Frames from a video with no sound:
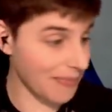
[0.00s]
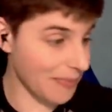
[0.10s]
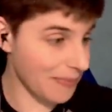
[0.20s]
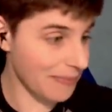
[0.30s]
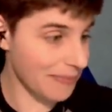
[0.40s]

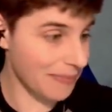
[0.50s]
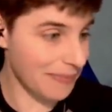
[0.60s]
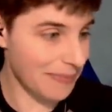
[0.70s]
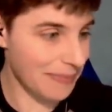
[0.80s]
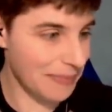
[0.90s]

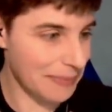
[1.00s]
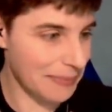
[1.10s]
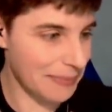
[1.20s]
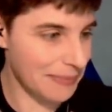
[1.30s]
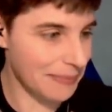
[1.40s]

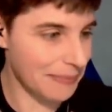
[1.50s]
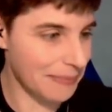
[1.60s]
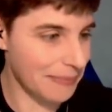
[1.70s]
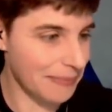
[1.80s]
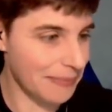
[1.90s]

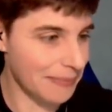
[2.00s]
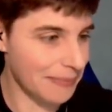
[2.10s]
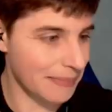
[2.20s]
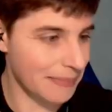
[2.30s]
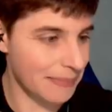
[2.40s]

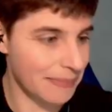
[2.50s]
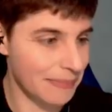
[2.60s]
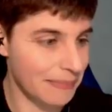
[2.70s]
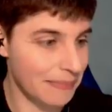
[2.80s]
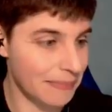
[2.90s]

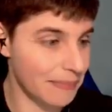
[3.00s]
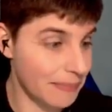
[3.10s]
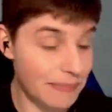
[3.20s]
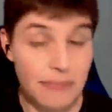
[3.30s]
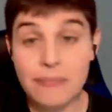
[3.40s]

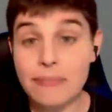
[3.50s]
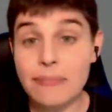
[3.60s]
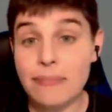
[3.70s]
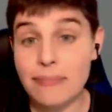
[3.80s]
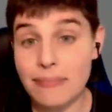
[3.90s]

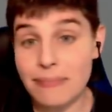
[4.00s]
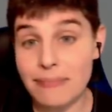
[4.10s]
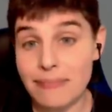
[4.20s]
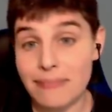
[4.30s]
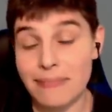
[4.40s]

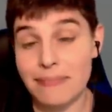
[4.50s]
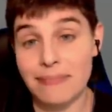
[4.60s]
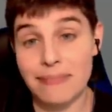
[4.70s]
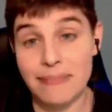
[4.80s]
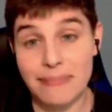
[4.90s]
No words are spoken by the person on screen.